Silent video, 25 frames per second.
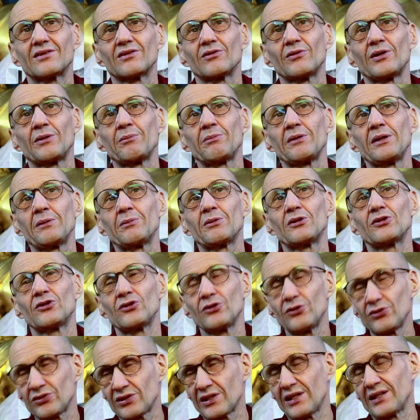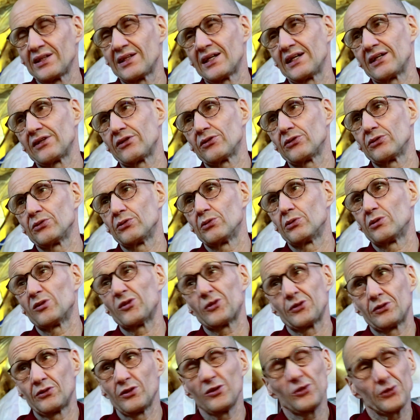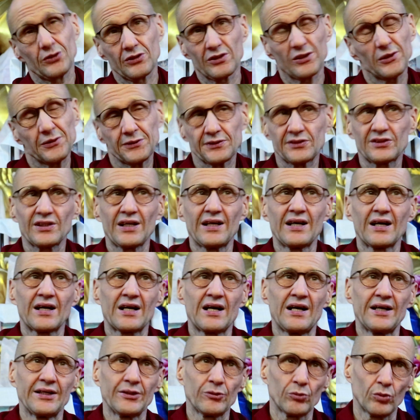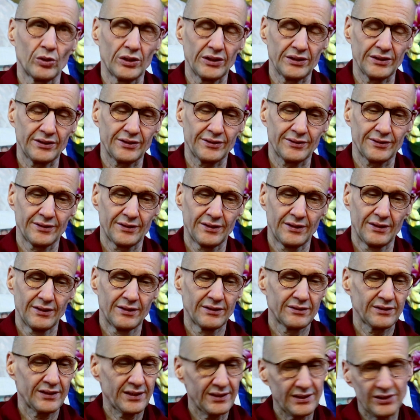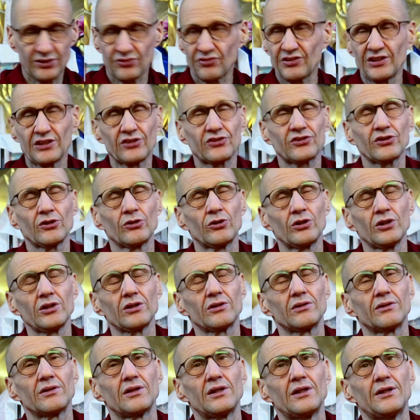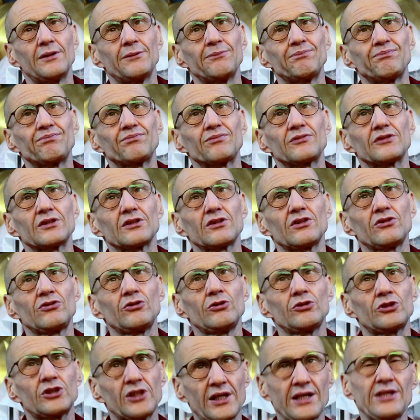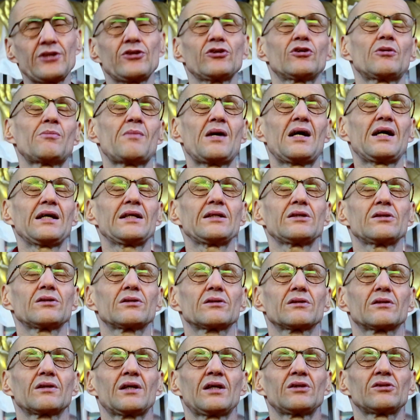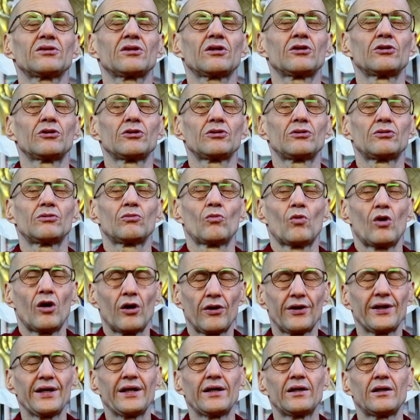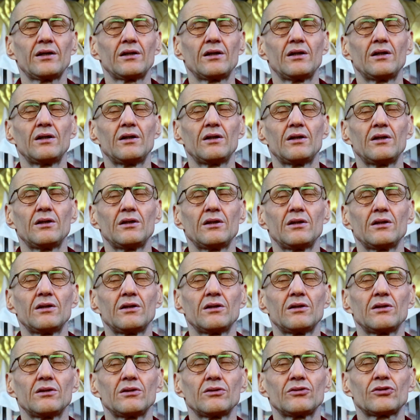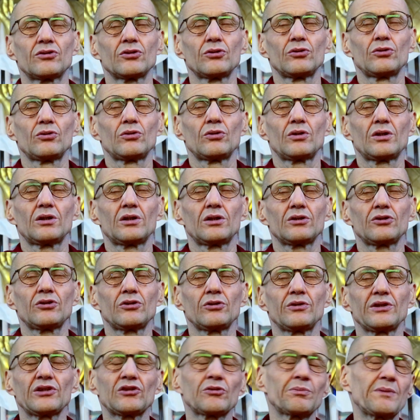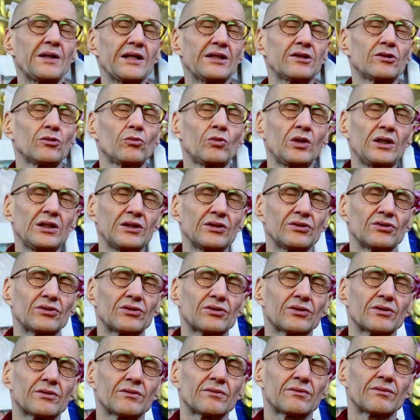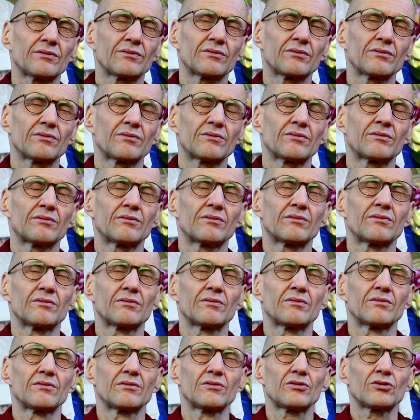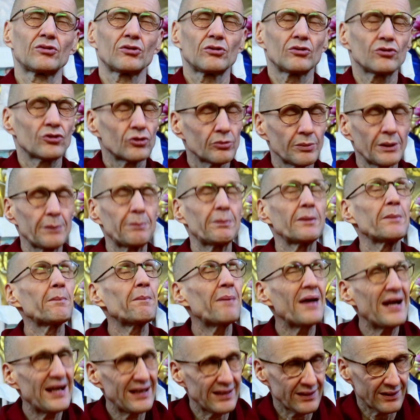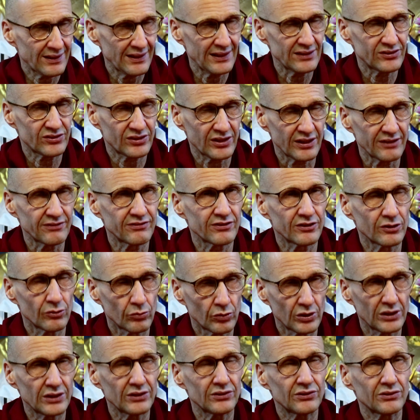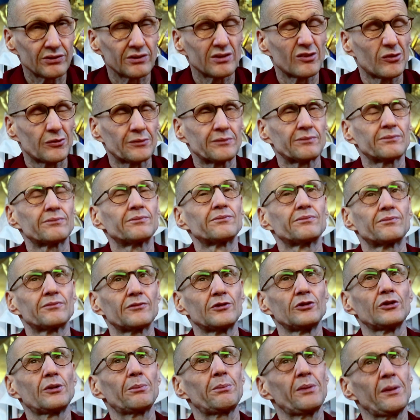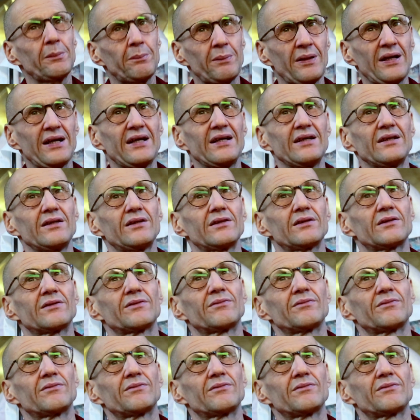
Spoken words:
when people do say thank you or do say a kind word. Then it feels so good because you trained your mind as a good warrior to expect the worst, to be prepared, let's say, for the worst. You're prepared.